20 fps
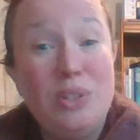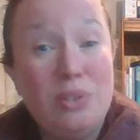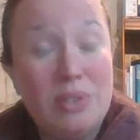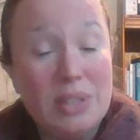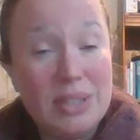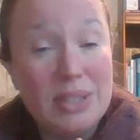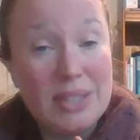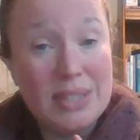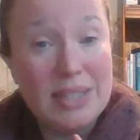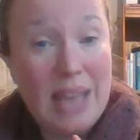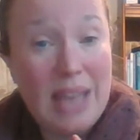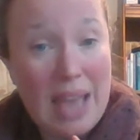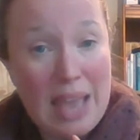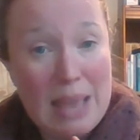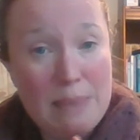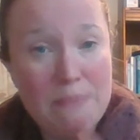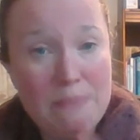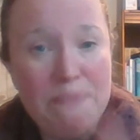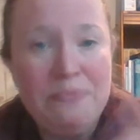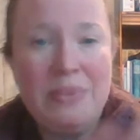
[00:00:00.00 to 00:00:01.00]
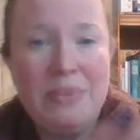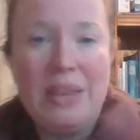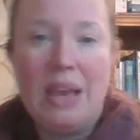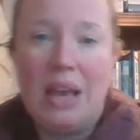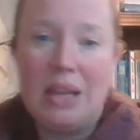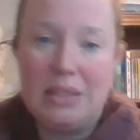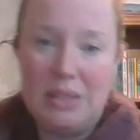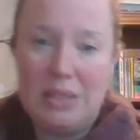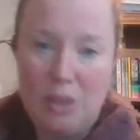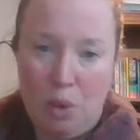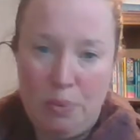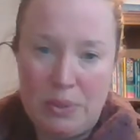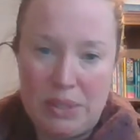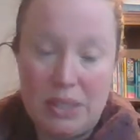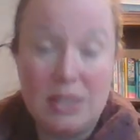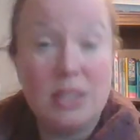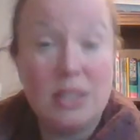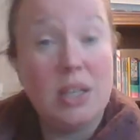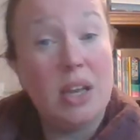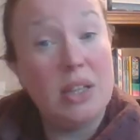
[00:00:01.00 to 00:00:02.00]
do the same as the
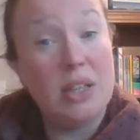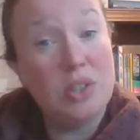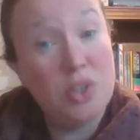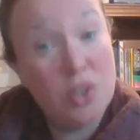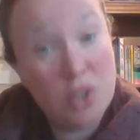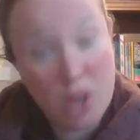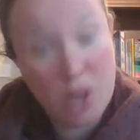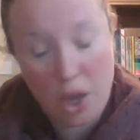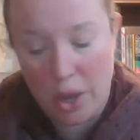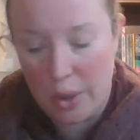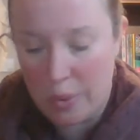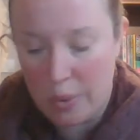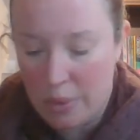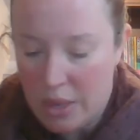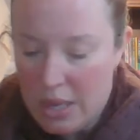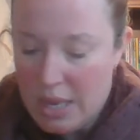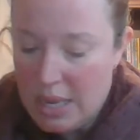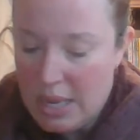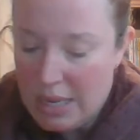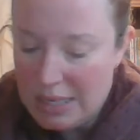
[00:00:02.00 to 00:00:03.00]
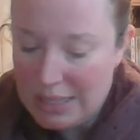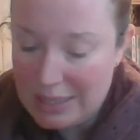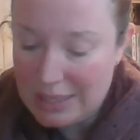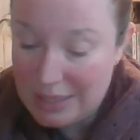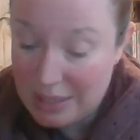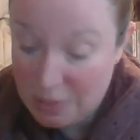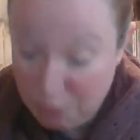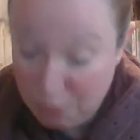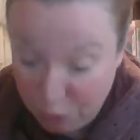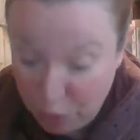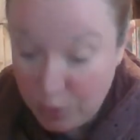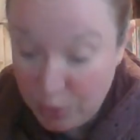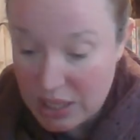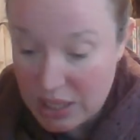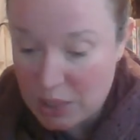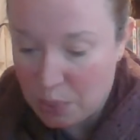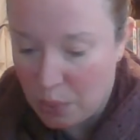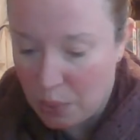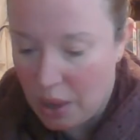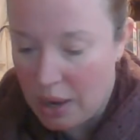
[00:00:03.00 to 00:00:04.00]
opposite side. So for
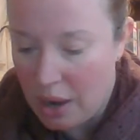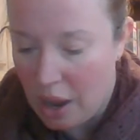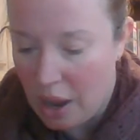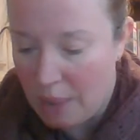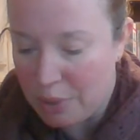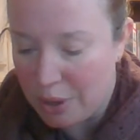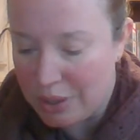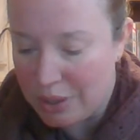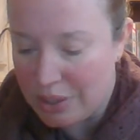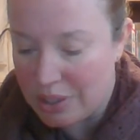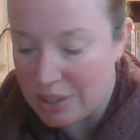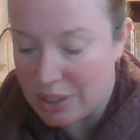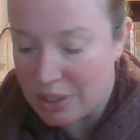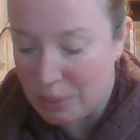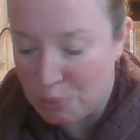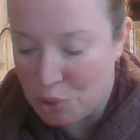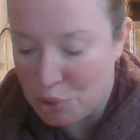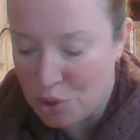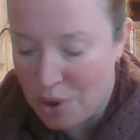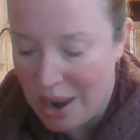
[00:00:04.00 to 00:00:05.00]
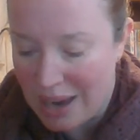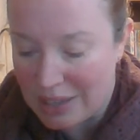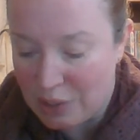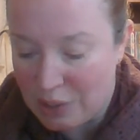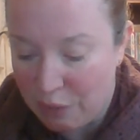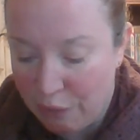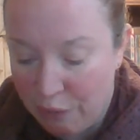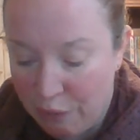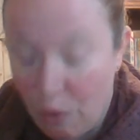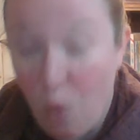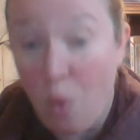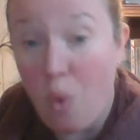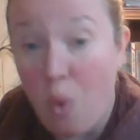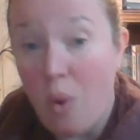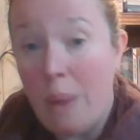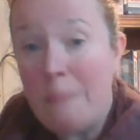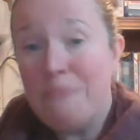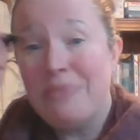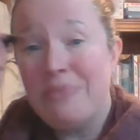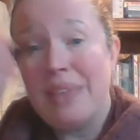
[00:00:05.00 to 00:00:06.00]
this one, I'm going to subtract
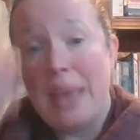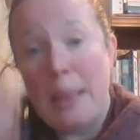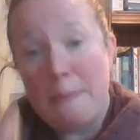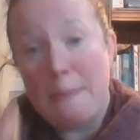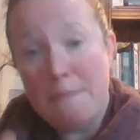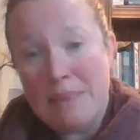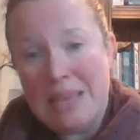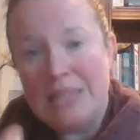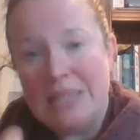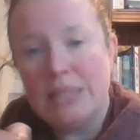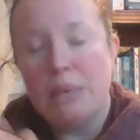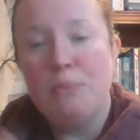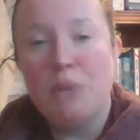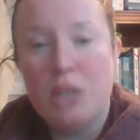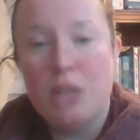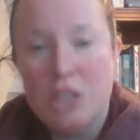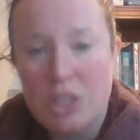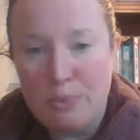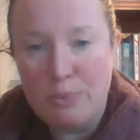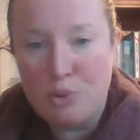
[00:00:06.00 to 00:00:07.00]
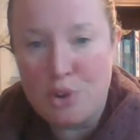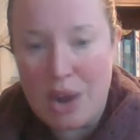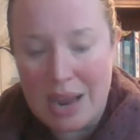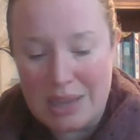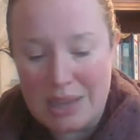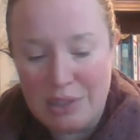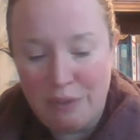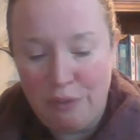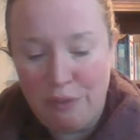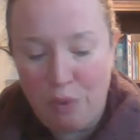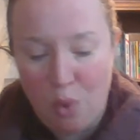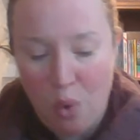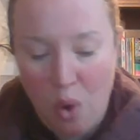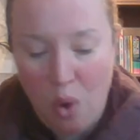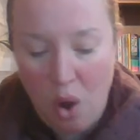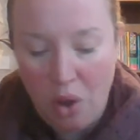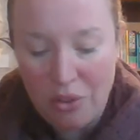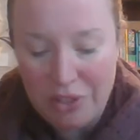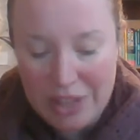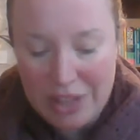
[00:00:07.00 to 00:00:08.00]
4. It means I'm going to subtract
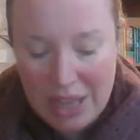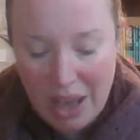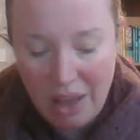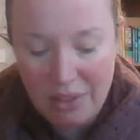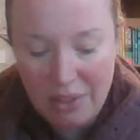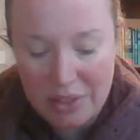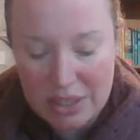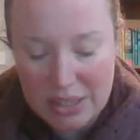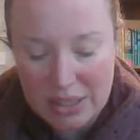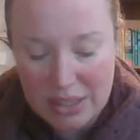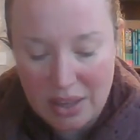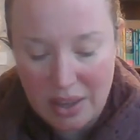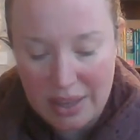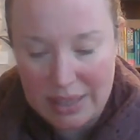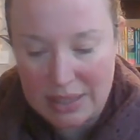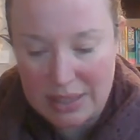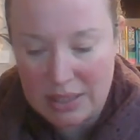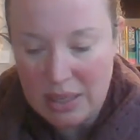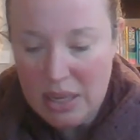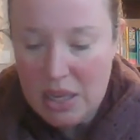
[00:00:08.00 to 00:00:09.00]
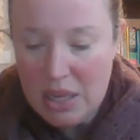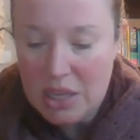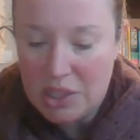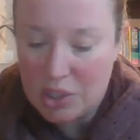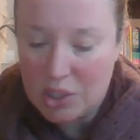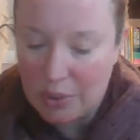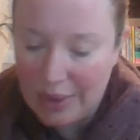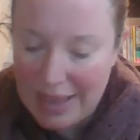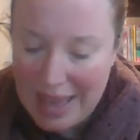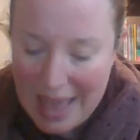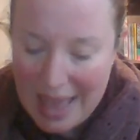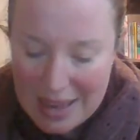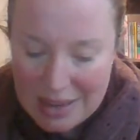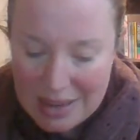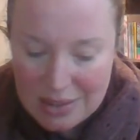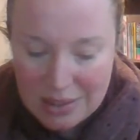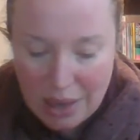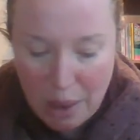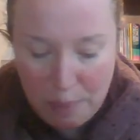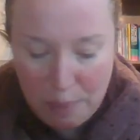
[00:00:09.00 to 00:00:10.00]
4 on the other side. So I
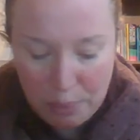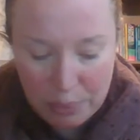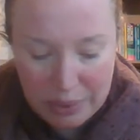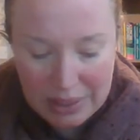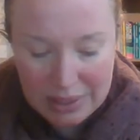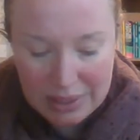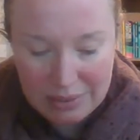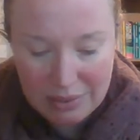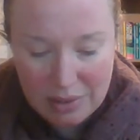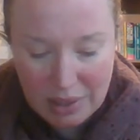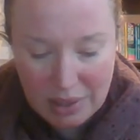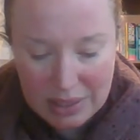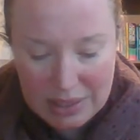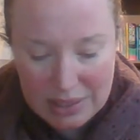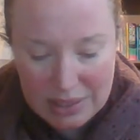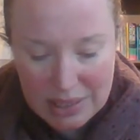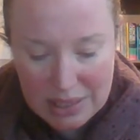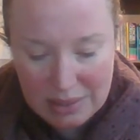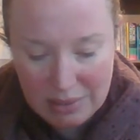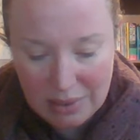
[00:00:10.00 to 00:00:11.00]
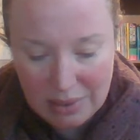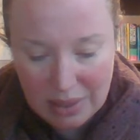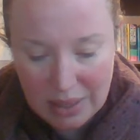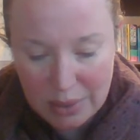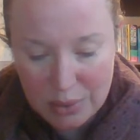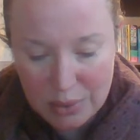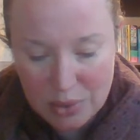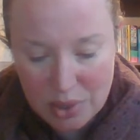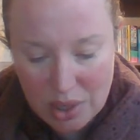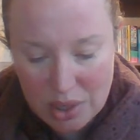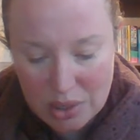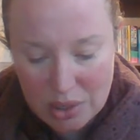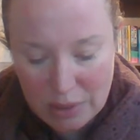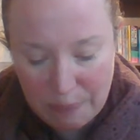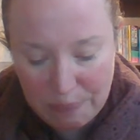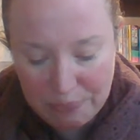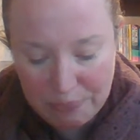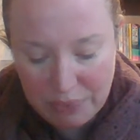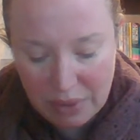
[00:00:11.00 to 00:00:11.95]
end up with 19,532